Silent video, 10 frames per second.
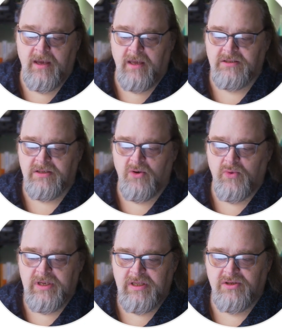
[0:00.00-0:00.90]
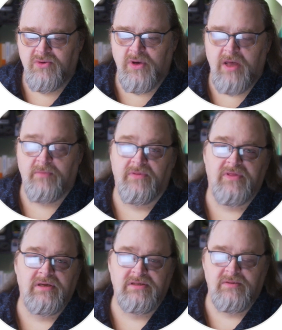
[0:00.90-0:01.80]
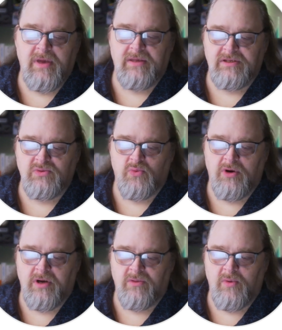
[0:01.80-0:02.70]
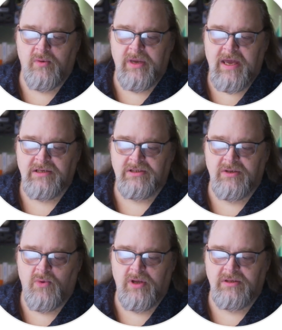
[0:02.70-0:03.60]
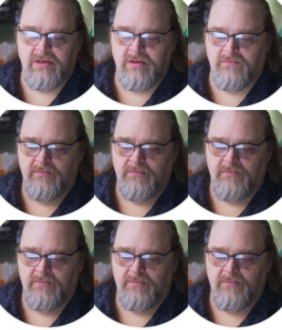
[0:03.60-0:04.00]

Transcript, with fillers: And so we need to do a couple things to make this work in the way we actually want it.